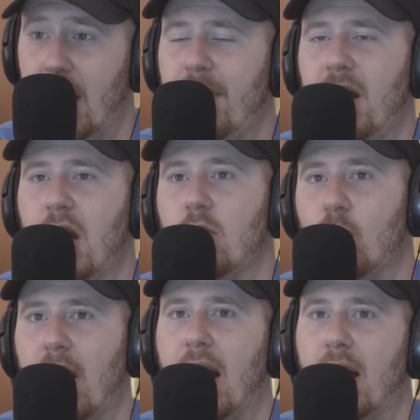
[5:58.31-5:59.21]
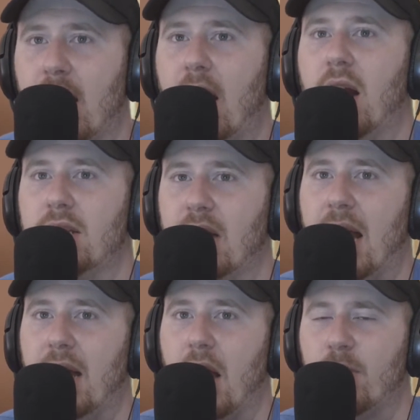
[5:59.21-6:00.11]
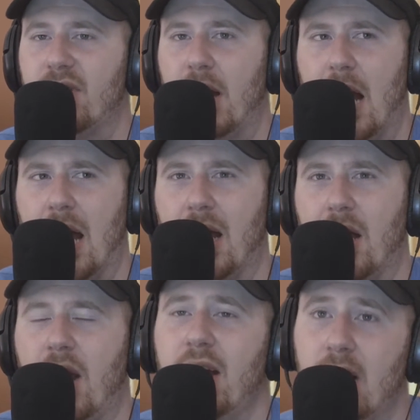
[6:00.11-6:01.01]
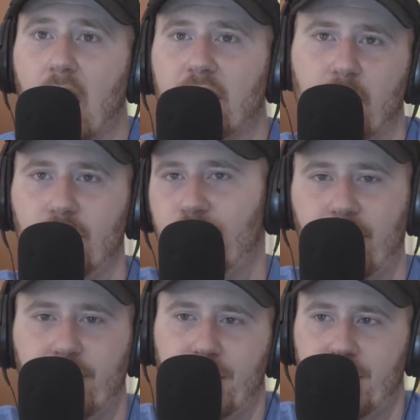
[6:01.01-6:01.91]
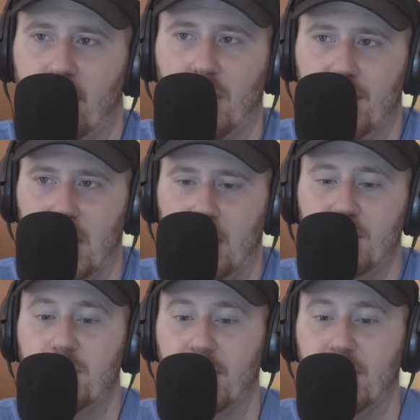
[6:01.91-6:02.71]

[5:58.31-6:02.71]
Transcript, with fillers: I mean, right out of college, I, I was like, I in college, I was doing free shit all the time just